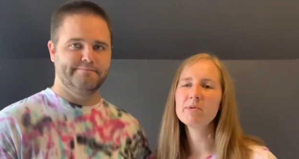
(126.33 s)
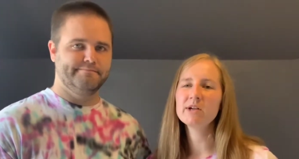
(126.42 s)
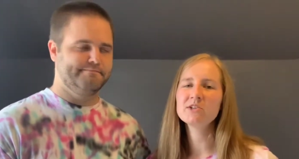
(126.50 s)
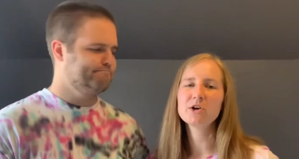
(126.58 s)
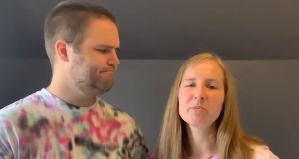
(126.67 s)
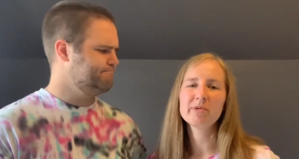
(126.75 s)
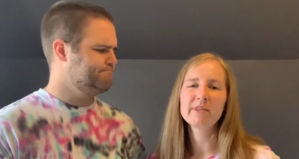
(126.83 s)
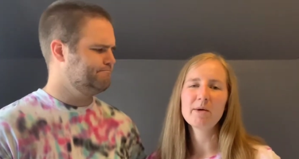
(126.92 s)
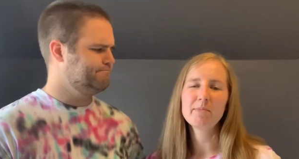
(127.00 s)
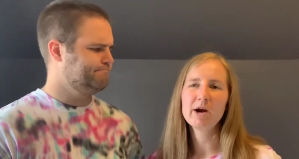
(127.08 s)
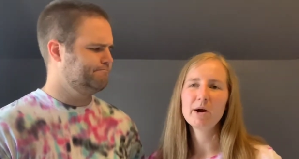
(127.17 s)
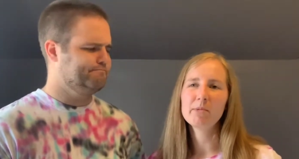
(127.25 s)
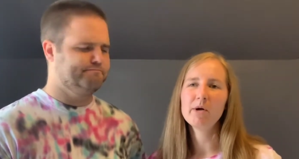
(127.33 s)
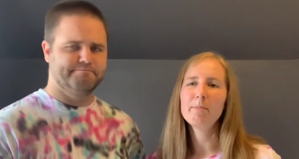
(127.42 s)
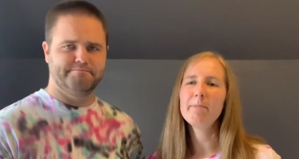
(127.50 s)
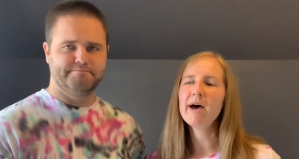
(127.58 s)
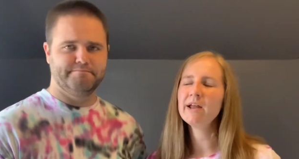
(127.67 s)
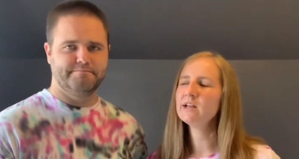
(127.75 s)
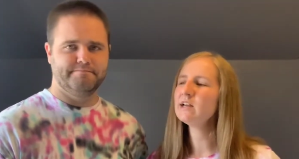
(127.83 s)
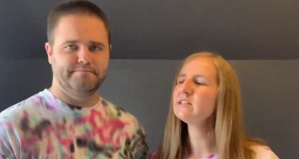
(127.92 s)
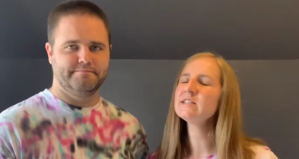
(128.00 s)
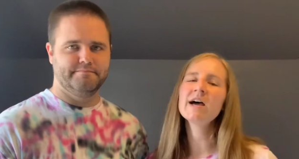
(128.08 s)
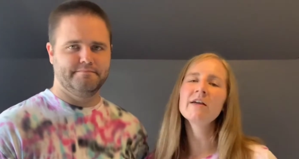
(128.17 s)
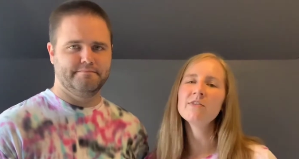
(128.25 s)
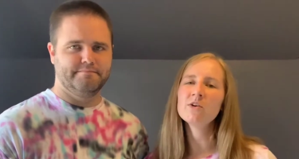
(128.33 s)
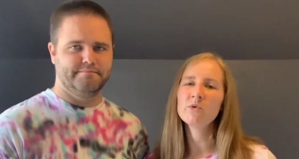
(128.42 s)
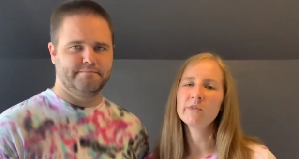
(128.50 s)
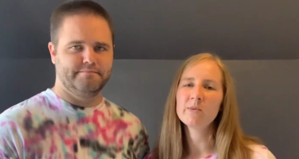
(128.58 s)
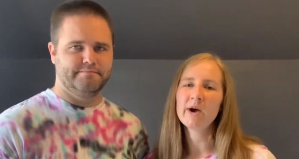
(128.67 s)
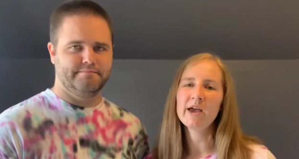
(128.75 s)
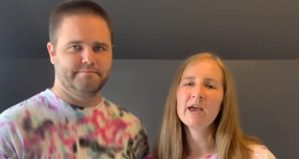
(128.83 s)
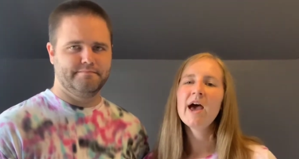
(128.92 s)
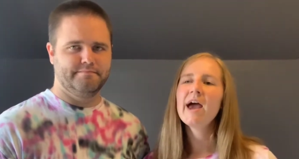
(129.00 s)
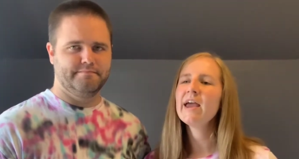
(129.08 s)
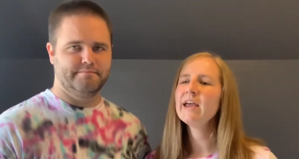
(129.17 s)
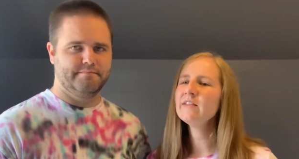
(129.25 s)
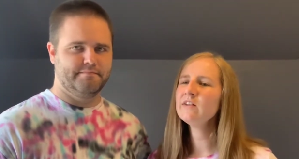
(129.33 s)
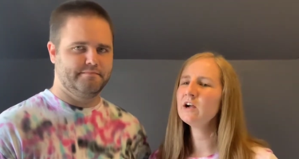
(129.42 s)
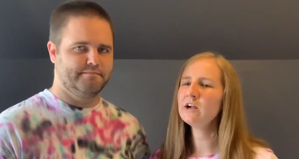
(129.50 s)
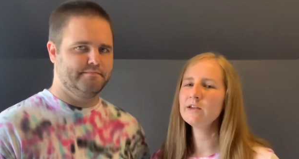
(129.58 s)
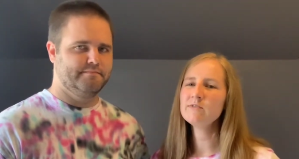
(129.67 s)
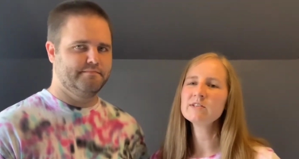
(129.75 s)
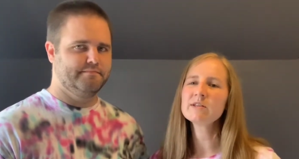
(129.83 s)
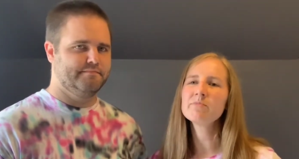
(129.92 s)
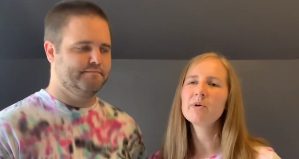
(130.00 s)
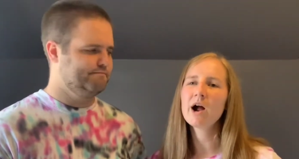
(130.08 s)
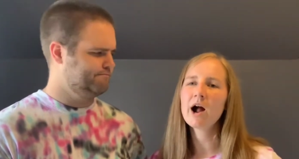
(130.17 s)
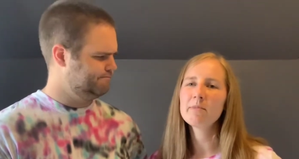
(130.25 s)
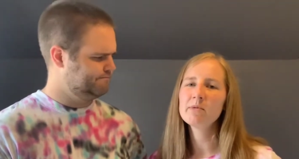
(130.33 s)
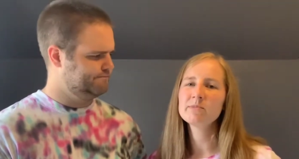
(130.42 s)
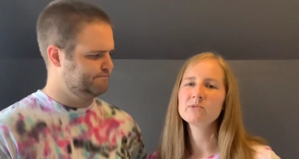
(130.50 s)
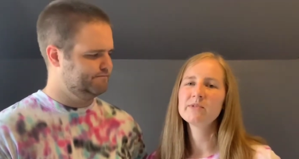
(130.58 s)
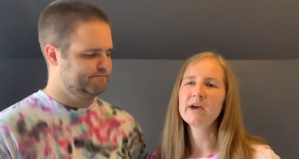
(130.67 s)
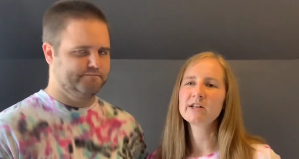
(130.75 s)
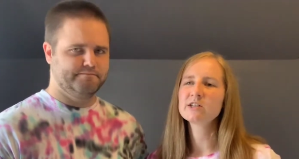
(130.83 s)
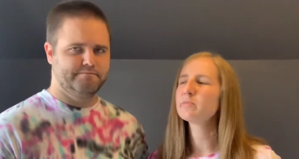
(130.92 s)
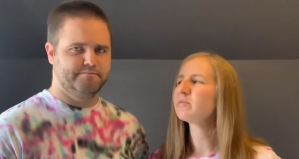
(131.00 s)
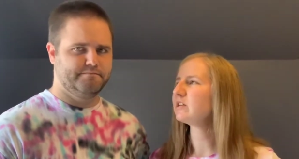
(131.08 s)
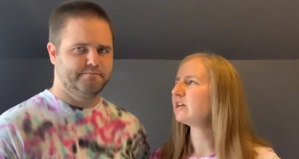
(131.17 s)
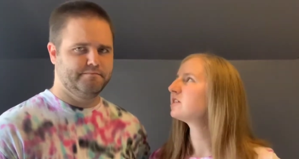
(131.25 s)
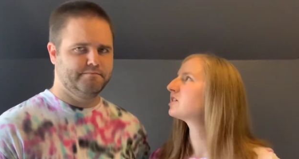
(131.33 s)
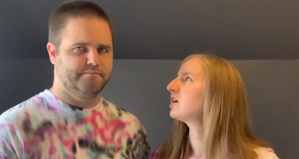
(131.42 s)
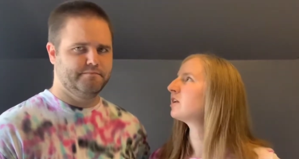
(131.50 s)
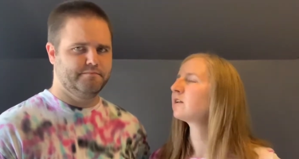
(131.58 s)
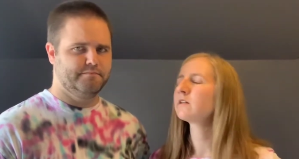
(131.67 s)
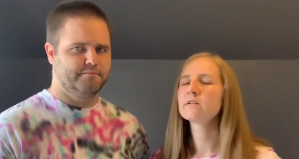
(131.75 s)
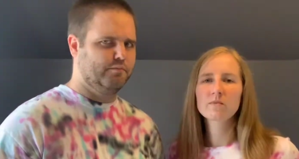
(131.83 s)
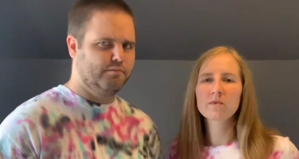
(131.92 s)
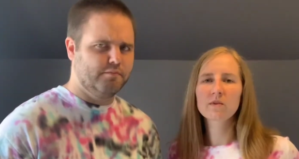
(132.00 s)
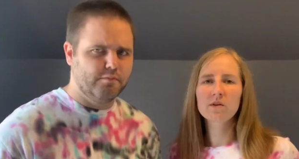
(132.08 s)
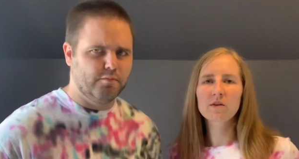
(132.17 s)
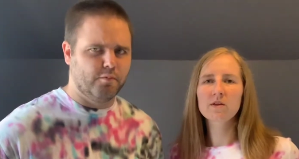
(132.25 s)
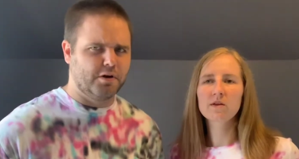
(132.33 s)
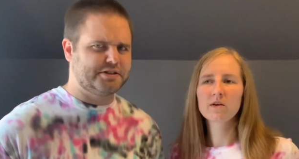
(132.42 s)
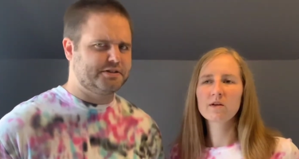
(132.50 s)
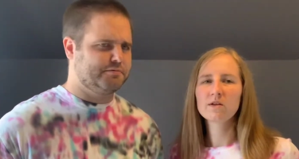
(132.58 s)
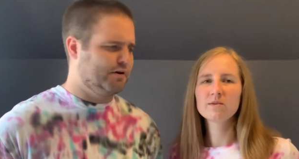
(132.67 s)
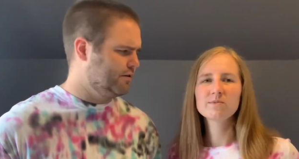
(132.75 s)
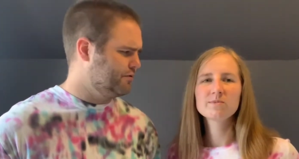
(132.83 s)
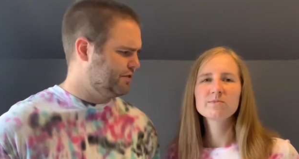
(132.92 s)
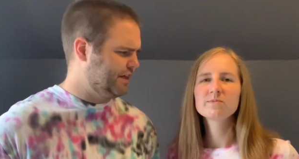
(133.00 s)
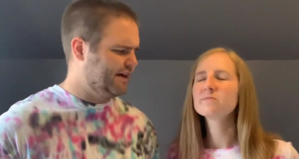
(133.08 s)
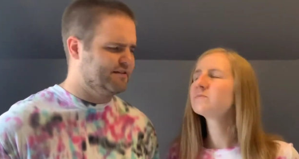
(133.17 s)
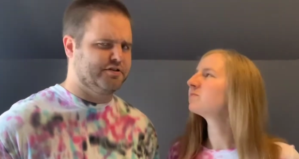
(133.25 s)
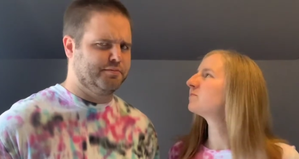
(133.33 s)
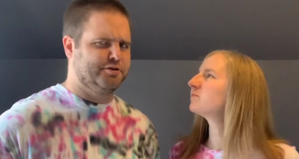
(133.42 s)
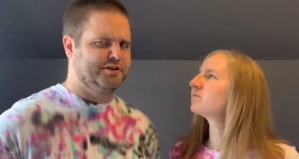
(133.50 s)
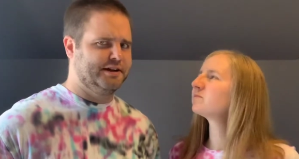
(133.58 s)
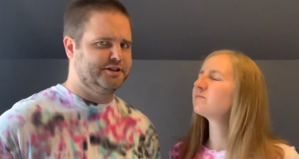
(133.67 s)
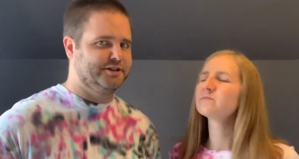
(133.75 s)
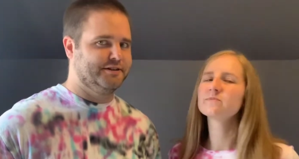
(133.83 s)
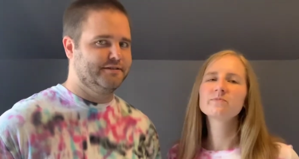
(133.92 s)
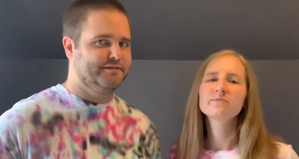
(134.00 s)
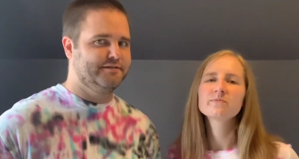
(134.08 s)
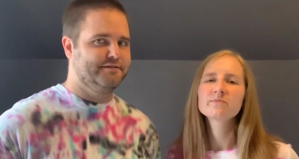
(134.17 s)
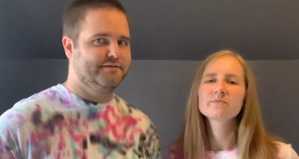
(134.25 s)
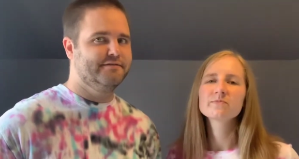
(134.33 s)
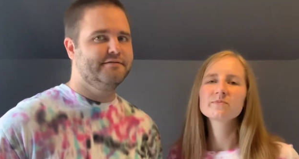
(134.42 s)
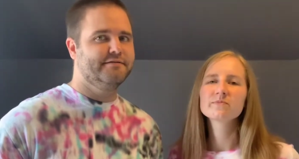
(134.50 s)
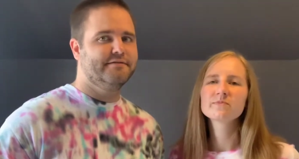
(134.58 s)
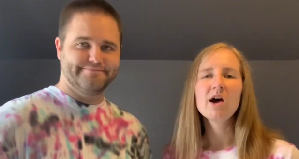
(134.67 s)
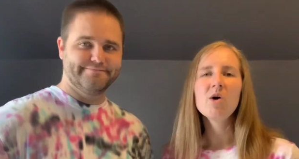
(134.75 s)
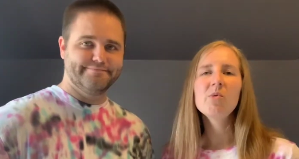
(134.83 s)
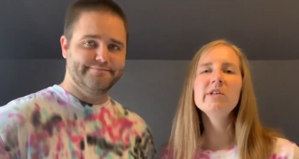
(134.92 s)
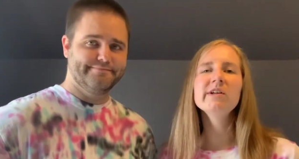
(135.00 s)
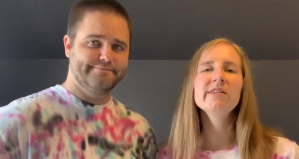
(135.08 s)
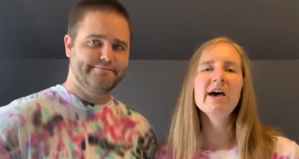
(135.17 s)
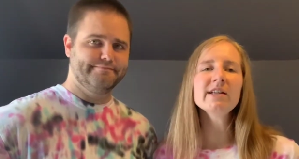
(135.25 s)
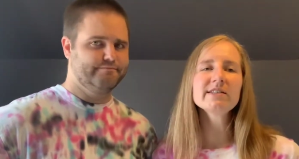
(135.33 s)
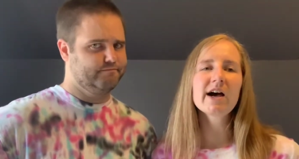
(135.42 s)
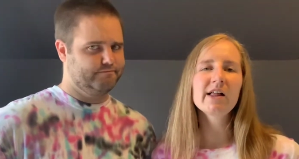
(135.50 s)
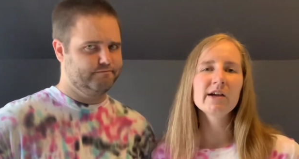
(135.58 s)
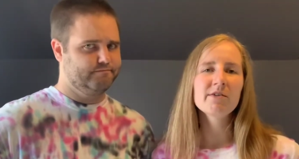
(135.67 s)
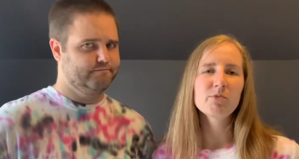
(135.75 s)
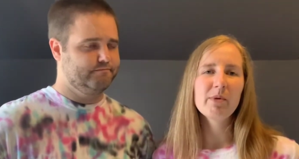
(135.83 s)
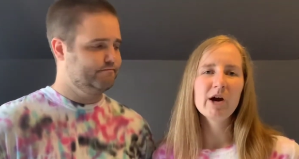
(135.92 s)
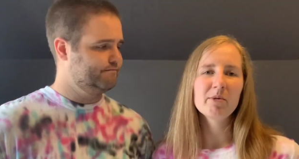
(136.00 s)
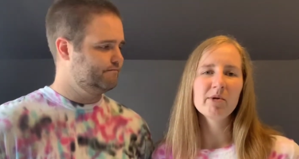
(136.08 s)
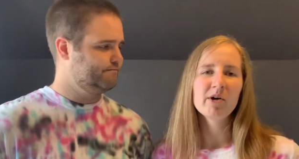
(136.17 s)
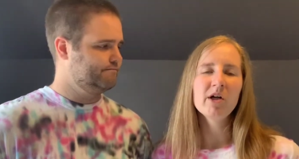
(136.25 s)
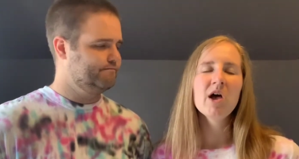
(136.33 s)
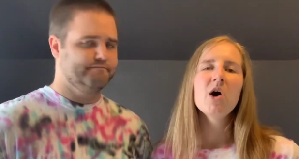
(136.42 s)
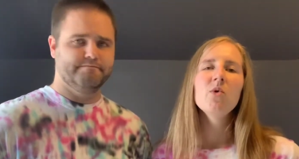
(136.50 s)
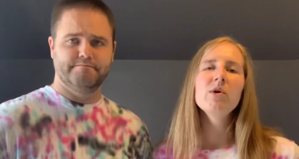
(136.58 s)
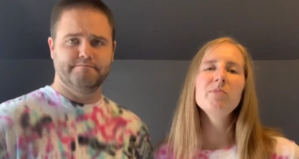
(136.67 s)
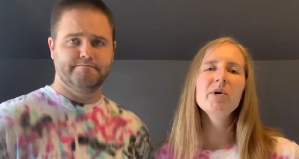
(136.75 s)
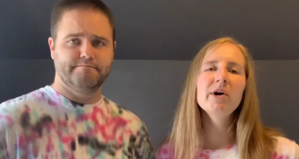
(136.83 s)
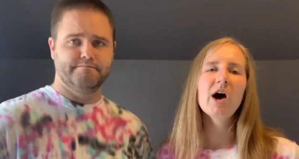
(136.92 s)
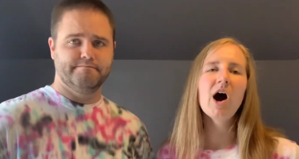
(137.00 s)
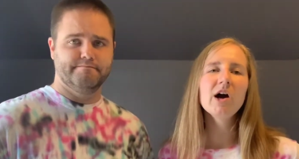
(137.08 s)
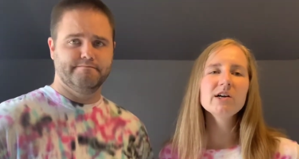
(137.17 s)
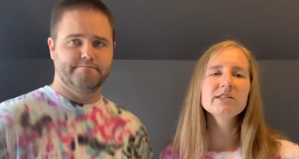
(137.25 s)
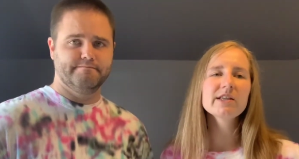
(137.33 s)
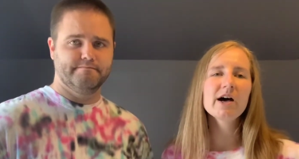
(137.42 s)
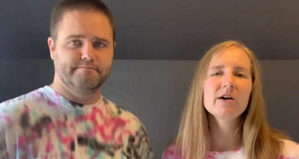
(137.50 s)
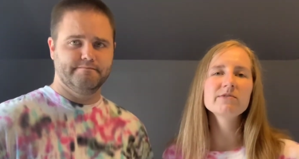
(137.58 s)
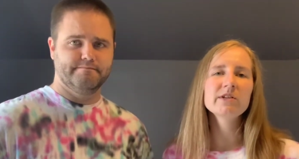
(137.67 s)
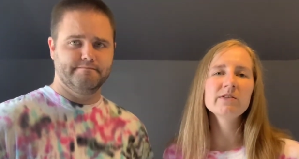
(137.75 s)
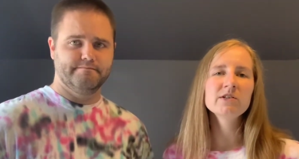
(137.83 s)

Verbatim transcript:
Speaker 1: interpret that parable, but it's not the only way, and there are even some problems with that interpretation.
Speaker 2: What's wrong with that interpretation?
Speaker 1: Well, in that telling of the parable, we put ourselves in the